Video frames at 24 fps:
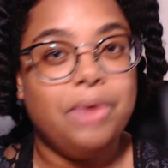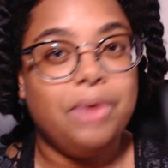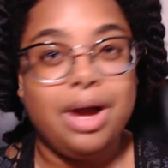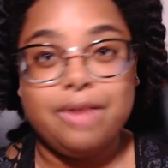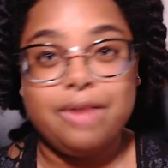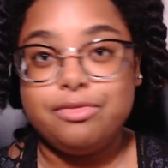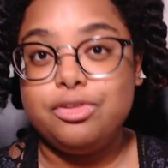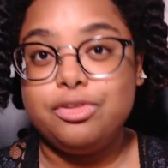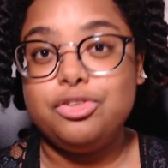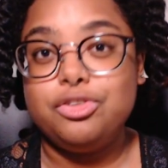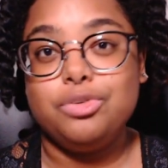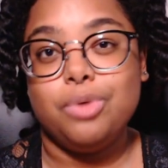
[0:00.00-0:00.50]

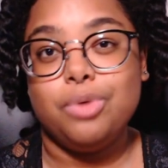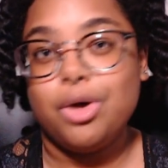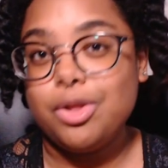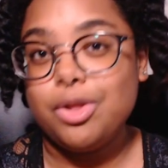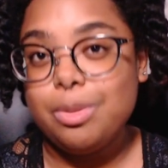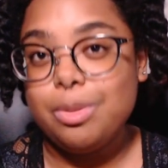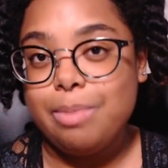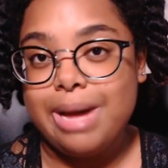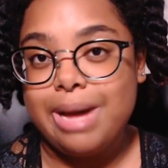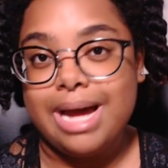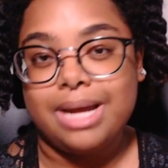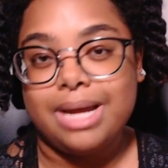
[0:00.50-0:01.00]
have to do all the
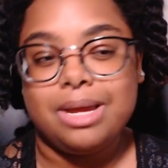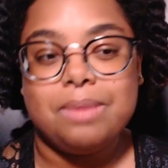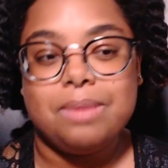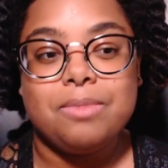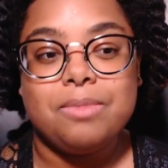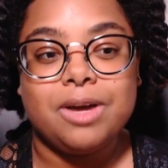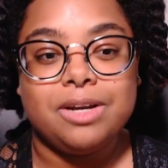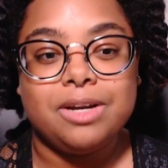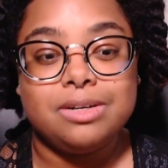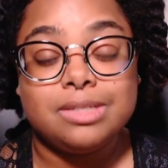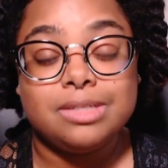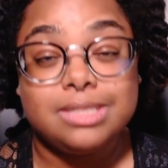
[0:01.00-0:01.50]
packing
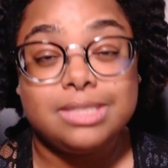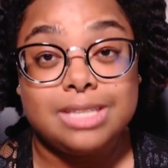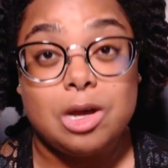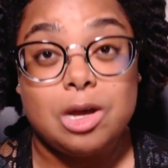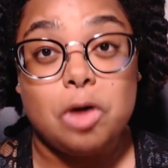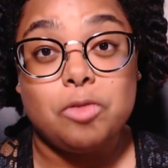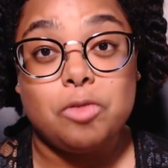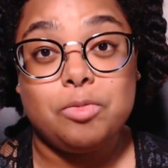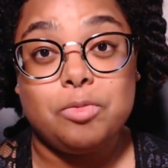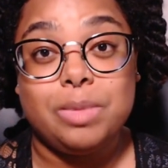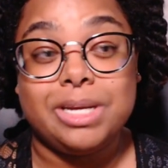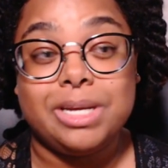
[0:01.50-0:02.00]
by
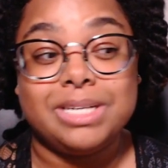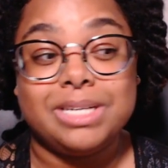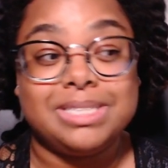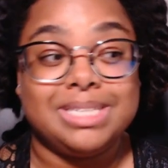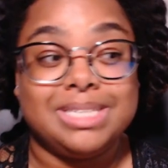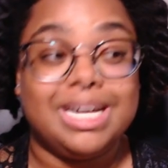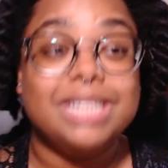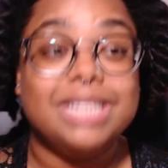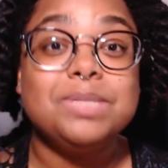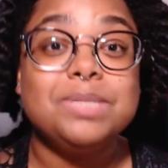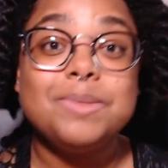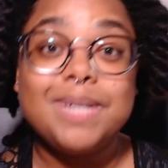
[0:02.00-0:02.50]
yourself because
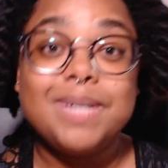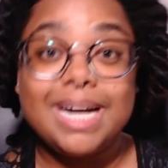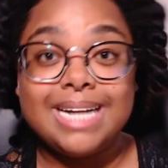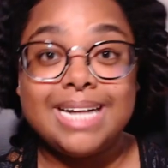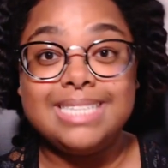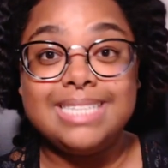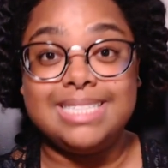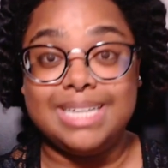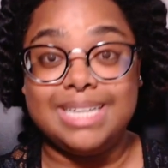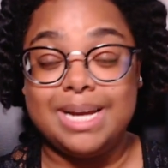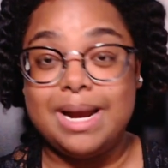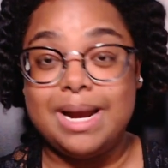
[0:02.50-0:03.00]
that's what I
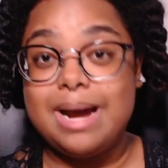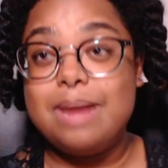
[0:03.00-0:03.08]
did.